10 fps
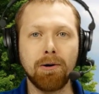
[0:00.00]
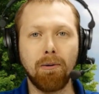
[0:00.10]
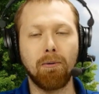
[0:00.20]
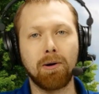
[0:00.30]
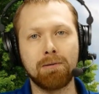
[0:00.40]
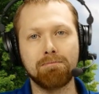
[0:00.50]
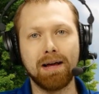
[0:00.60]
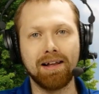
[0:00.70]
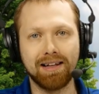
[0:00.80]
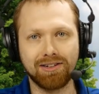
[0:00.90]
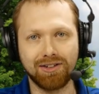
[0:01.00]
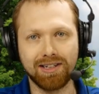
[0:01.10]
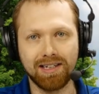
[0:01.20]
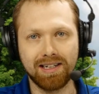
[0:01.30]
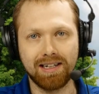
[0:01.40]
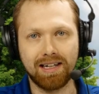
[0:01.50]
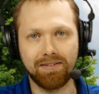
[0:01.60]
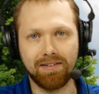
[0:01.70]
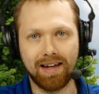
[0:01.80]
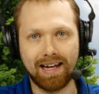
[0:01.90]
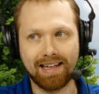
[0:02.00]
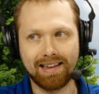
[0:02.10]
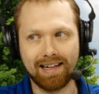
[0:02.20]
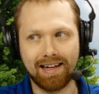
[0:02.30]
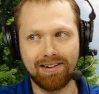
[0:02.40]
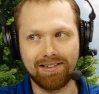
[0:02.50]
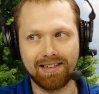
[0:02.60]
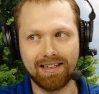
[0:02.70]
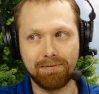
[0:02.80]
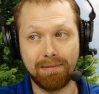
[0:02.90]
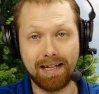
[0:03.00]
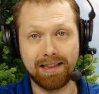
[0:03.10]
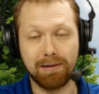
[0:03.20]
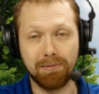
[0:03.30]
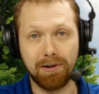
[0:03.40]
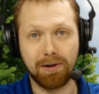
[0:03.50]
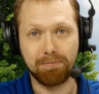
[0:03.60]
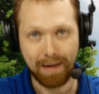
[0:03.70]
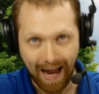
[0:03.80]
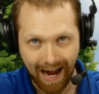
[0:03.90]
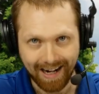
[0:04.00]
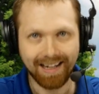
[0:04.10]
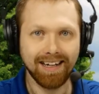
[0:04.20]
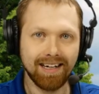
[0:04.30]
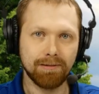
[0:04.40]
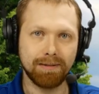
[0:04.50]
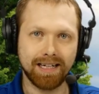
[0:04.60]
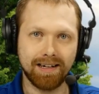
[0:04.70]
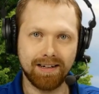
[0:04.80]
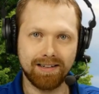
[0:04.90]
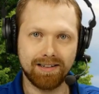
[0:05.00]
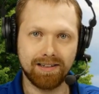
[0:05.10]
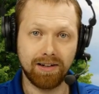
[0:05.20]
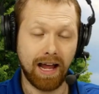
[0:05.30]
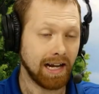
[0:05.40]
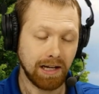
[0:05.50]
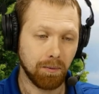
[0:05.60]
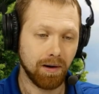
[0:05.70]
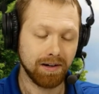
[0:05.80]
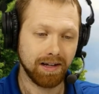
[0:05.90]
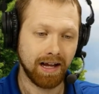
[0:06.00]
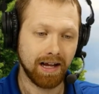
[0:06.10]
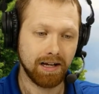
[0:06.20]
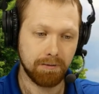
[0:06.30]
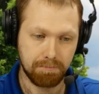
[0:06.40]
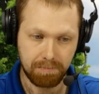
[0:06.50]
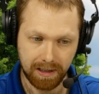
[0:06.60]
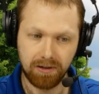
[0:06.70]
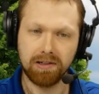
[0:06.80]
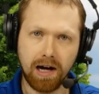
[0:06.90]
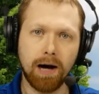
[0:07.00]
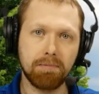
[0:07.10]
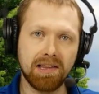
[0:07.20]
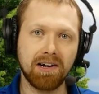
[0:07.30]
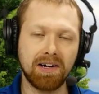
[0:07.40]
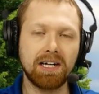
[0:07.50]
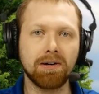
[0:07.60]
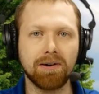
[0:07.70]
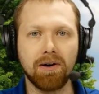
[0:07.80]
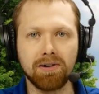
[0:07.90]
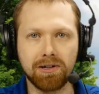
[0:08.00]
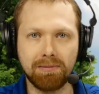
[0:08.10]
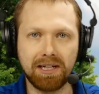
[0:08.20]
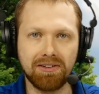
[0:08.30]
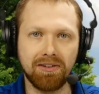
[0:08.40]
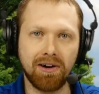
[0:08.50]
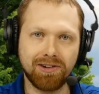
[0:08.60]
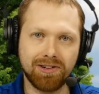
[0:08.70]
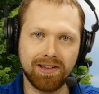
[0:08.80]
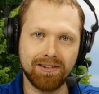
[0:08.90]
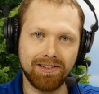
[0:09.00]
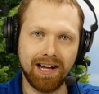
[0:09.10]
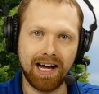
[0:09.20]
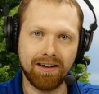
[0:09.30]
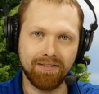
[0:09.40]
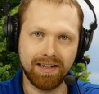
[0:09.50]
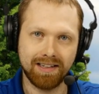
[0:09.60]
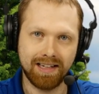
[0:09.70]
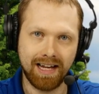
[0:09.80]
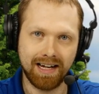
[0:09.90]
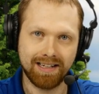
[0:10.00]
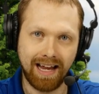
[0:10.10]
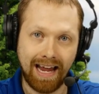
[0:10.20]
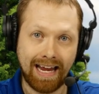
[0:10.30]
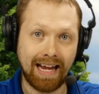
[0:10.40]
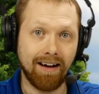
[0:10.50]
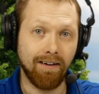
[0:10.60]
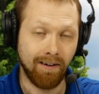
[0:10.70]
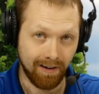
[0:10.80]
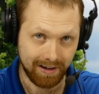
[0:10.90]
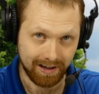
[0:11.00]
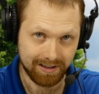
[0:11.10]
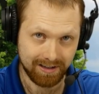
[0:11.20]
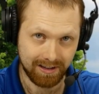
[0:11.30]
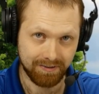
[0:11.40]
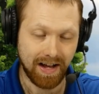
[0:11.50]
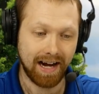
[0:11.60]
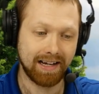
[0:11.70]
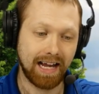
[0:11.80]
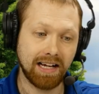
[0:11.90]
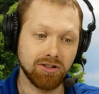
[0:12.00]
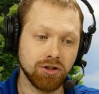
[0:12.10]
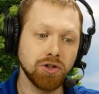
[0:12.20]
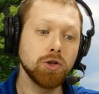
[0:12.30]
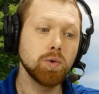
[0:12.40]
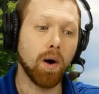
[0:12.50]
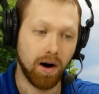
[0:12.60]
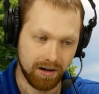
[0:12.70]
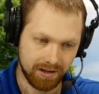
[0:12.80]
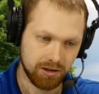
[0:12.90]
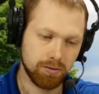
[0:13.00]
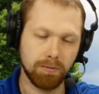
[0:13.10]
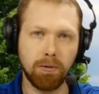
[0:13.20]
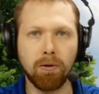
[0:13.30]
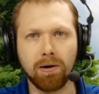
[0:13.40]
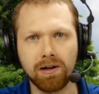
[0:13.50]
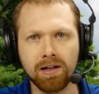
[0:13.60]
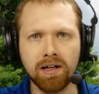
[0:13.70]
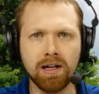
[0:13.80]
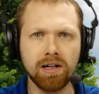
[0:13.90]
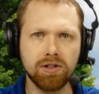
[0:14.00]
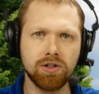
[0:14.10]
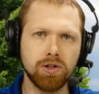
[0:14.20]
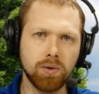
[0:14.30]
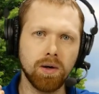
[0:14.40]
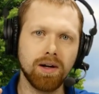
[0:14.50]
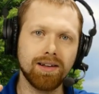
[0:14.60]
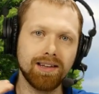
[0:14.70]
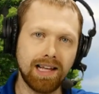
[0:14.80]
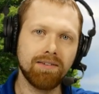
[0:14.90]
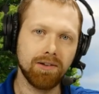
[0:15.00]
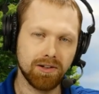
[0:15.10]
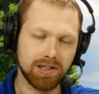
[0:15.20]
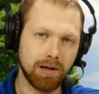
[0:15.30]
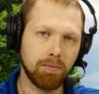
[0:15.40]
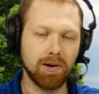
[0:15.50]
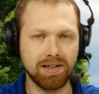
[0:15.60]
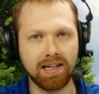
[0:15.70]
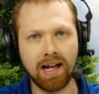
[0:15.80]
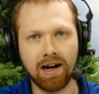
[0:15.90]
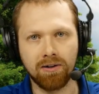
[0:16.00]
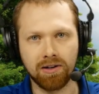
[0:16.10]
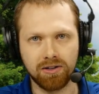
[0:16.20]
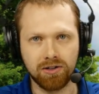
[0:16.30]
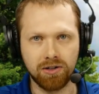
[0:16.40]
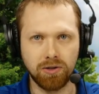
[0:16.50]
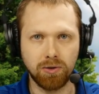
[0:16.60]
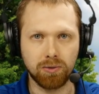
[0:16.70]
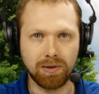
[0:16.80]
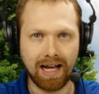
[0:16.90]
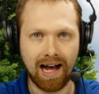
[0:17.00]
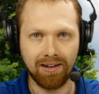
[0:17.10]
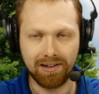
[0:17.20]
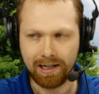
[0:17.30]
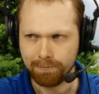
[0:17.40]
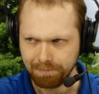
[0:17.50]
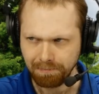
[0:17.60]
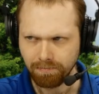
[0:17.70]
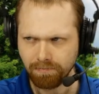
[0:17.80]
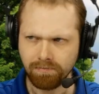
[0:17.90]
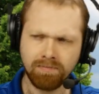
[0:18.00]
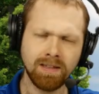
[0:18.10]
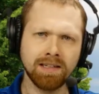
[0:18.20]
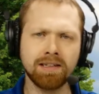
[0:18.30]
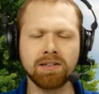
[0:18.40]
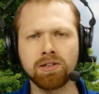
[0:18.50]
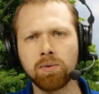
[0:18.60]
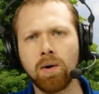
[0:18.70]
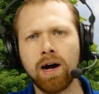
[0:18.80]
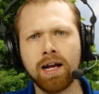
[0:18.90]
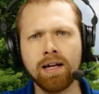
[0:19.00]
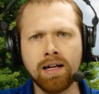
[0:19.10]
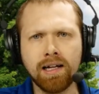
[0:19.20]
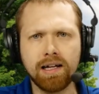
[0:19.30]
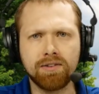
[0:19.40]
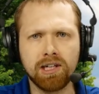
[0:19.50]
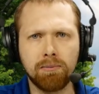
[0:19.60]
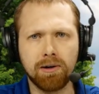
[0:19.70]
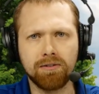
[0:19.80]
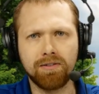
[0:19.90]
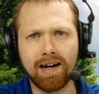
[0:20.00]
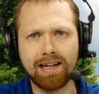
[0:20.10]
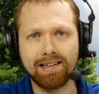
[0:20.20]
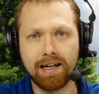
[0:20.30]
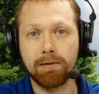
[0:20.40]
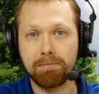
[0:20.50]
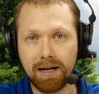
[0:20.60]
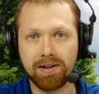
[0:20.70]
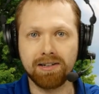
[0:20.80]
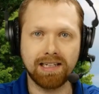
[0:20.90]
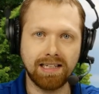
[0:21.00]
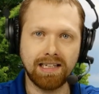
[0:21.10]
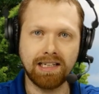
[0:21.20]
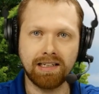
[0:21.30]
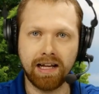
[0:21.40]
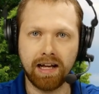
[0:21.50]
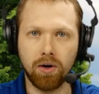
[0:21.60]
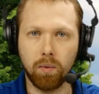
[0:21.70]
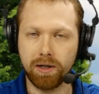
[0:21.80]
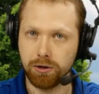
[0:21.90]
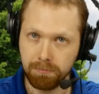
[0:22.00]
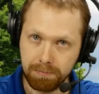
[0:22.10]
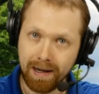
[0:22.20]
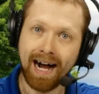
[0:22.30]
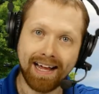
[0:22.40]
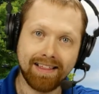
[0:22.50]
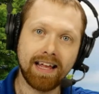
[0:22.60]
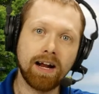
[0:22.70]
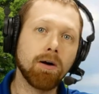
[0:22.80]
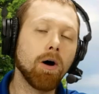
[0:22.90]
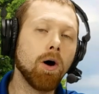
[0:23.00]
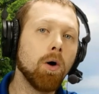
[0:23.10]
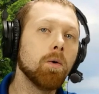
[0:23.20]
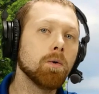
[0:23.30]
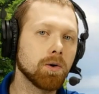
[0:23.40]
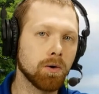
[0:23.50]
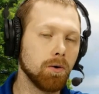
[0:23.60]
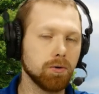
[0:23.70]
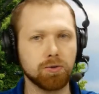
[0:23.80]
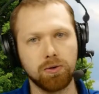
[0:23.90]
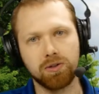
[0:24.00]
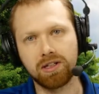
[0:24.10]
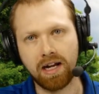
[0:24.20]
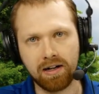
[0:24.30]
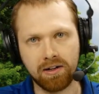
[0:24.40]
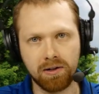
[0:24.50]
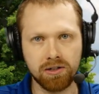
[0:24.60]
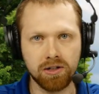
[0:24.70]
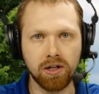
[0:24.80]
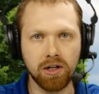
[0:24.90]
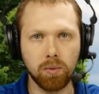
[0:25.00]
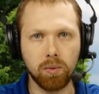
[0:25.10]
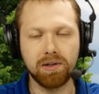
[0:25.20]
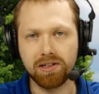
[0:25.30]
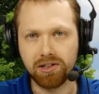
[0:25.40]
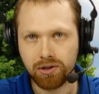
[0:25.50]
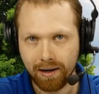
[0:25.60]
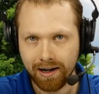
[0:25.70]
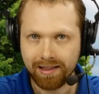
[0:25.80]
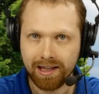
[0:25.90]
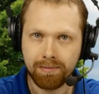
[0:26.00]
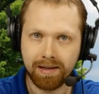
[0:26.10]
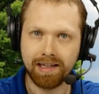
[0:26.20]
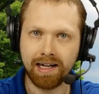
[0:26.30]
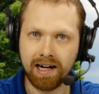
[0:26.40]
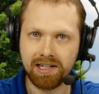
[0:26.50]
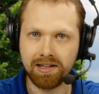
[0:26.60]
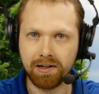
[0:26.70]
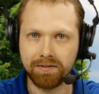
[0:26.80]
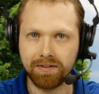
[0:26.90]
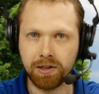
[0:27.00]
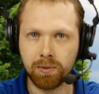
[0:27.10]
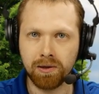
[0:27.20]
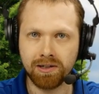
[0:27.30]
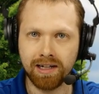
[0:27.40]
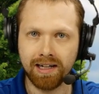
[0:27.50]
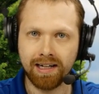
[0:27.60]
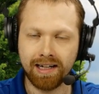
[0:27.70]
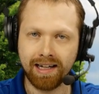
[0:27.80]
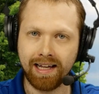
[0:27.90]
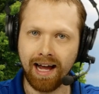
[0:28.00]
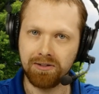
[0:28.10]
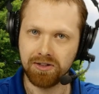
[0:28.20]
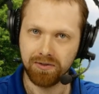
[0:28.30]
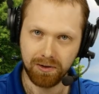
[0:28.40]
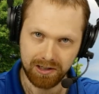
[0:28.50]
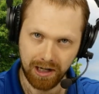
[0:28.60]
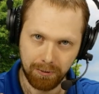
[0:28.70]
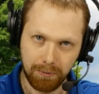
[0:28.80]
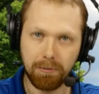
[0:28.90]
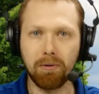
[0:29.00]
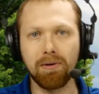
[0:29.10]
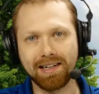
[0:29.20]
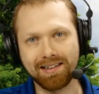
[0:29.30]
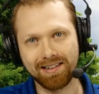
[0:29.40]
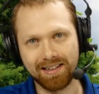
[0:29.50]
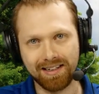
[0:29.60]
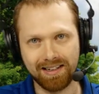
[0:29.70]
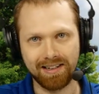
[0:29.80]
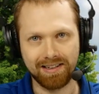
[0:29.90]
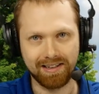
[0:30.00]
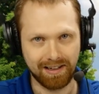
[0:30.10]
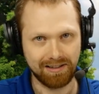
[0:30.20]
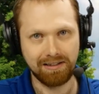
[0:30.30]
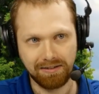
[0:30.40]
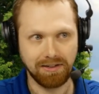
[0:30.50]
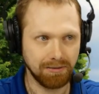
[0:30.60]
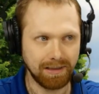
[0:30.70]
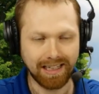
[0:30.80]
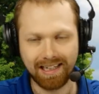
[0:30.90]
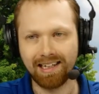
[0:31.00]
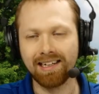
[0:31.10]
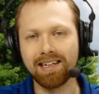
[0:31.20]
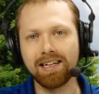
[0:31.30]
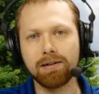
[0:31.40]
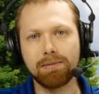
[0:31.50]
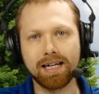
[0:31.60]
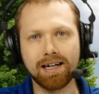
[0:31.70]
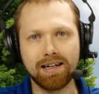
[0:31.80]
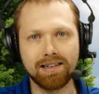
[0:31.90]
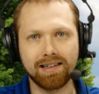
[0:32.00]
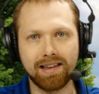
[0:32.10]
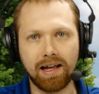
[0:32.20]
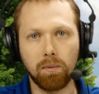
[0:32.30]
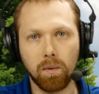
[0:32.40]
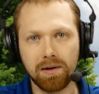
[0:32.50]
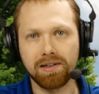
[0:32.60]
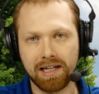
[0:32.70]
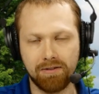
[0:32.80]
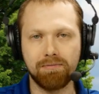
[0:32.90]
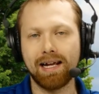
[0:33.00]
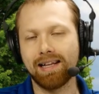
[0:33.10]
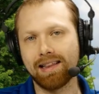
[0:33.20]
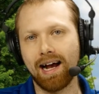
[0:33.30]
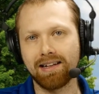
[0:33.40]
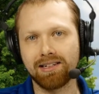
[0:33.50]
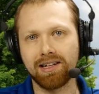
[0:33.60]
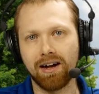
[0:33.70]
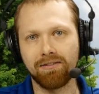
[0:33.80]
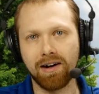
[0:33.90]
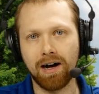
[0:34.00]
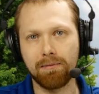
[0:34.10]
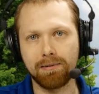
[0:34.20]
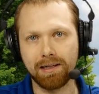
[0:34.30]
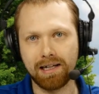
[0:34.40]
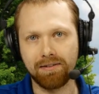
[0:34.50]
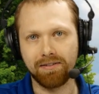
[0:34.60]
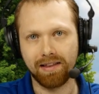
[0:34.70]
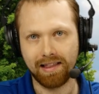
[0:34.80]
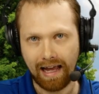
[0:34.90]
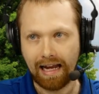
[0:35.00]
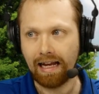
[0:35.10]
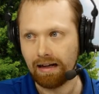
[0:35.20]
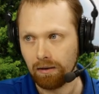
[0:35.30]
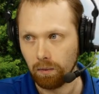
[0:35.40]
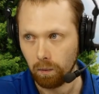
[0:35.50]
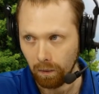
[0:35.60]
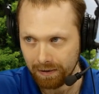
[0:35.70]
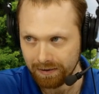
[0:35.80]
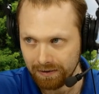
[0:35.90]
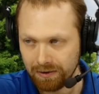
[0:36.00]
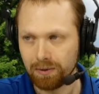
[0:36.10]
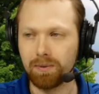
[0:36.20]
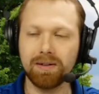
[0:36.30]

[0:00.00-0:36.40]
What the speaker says: or embellished. If anything else, it made them look bad, because anyone can build up their hero to be larger than life. It takes a honest, in fact, a too honest report to level someone down to reality. And this is why if someone finds an embarrassing detail, which by their own cultural standards would discredit them in the eyes of their viewers, it counts for double points in a sense of speaking, because they wouldn't have made that stuff up if they wanted to.